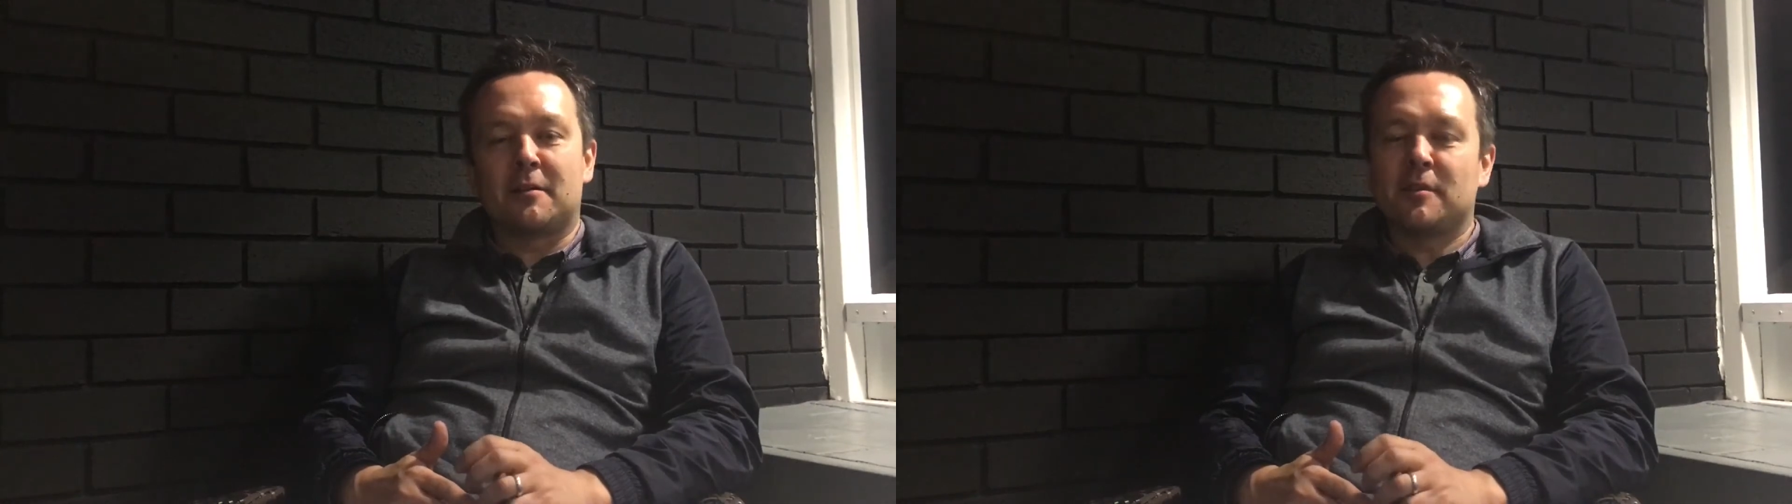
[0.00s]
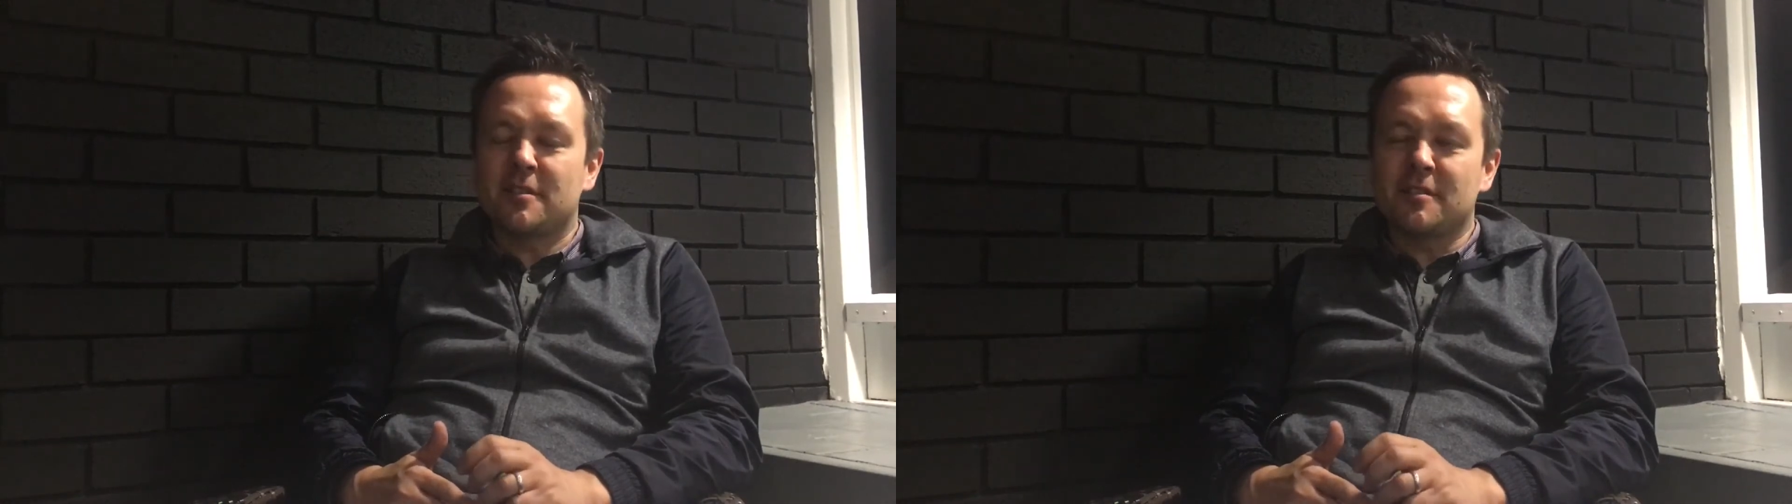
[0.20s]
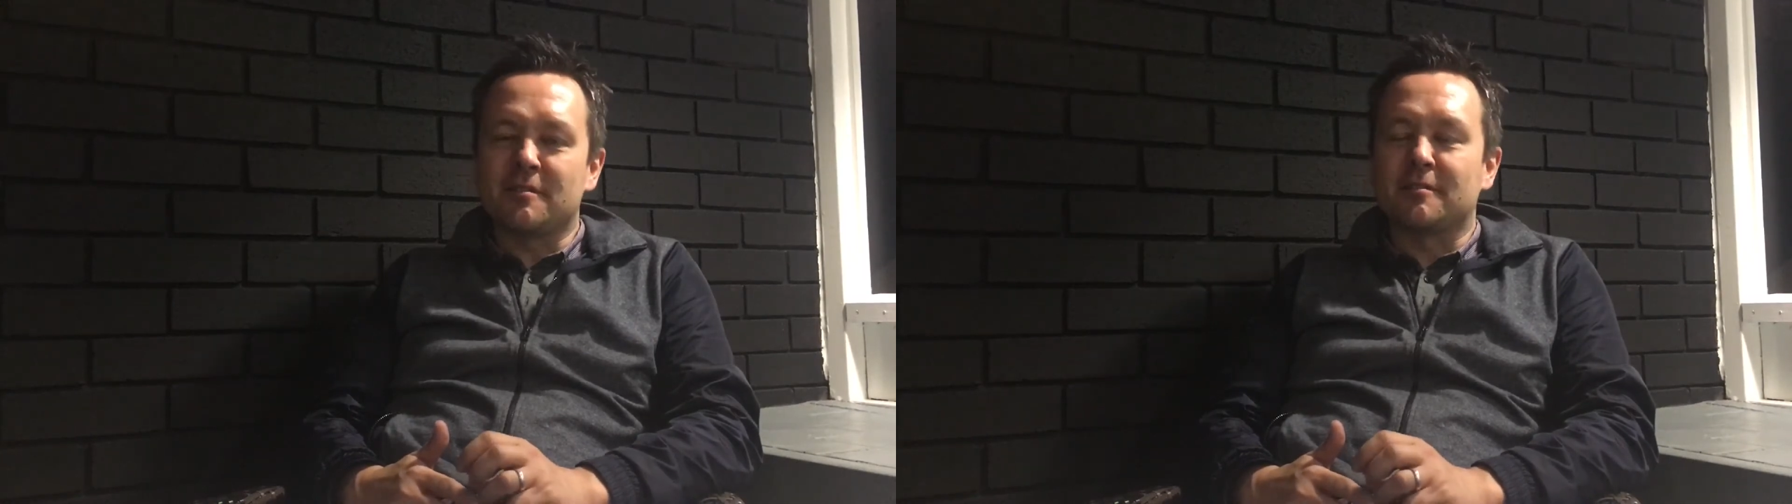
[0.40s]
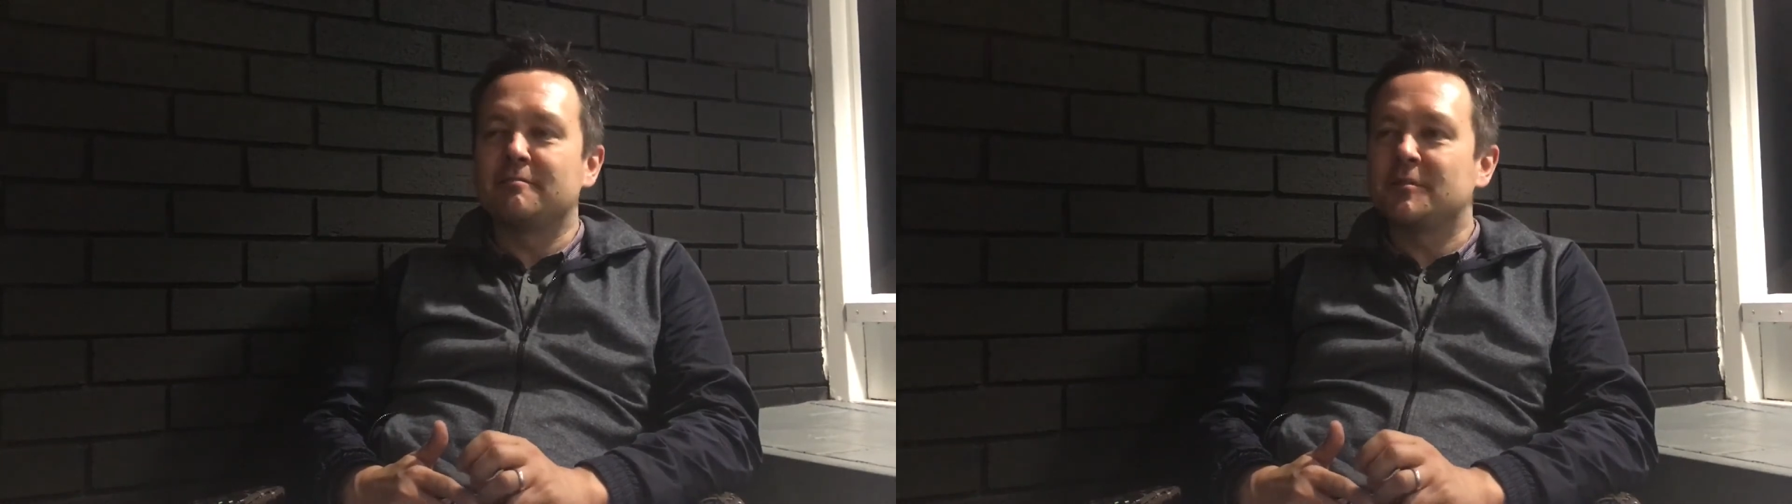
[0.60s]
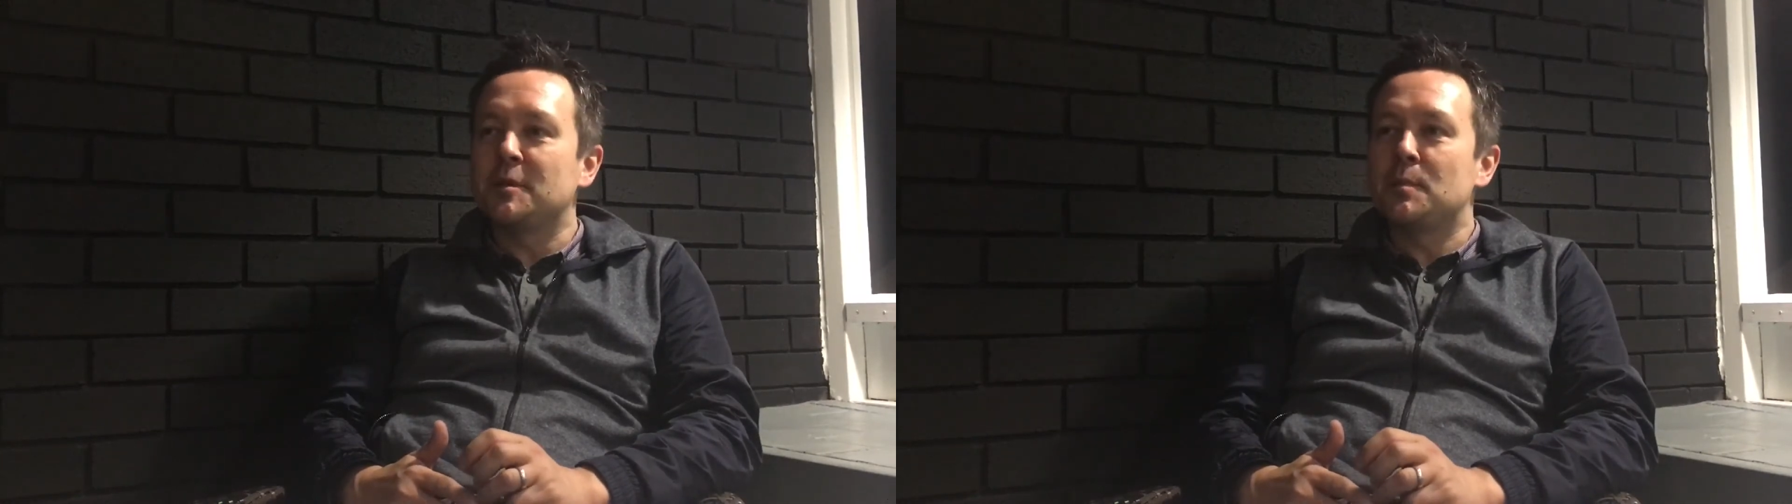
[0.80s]
hours, you know,
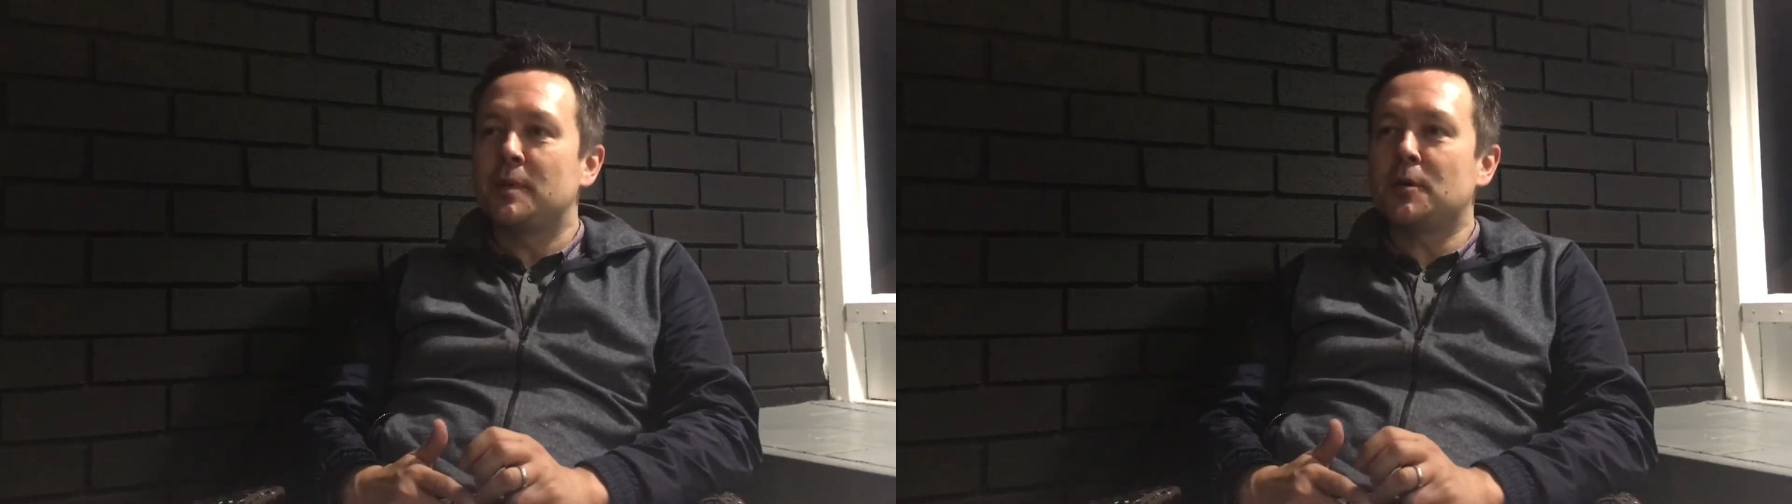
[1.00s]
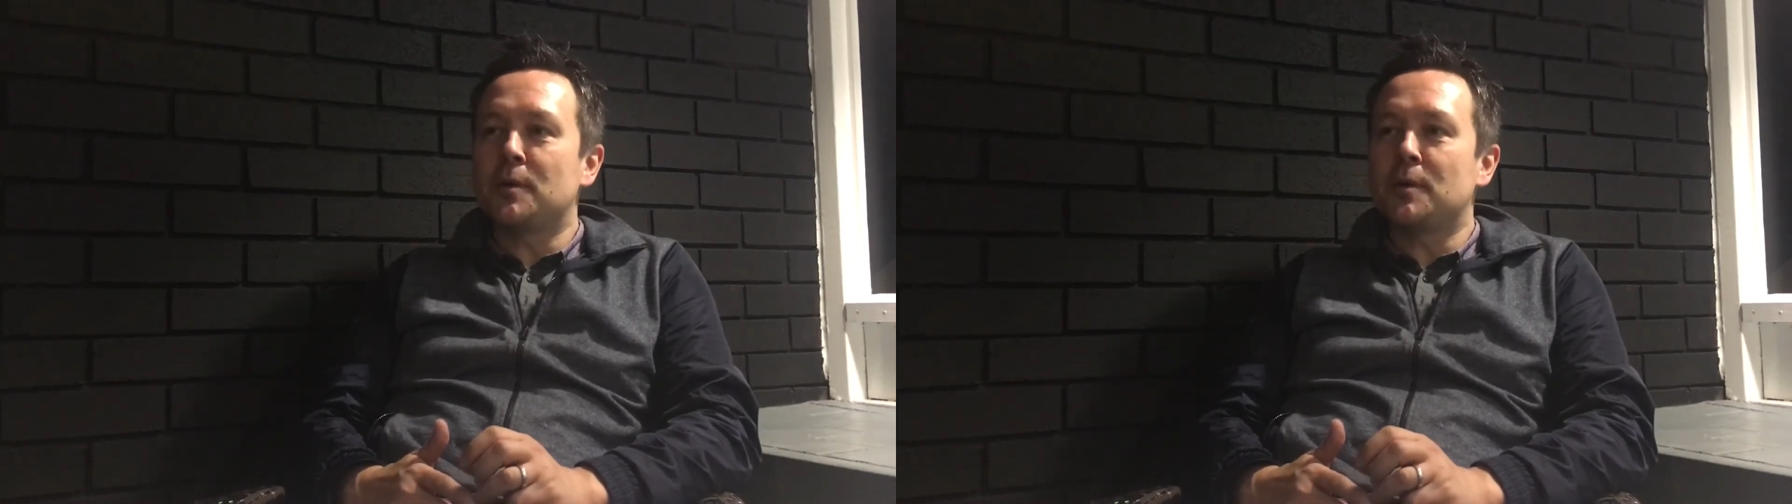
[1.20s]
a bit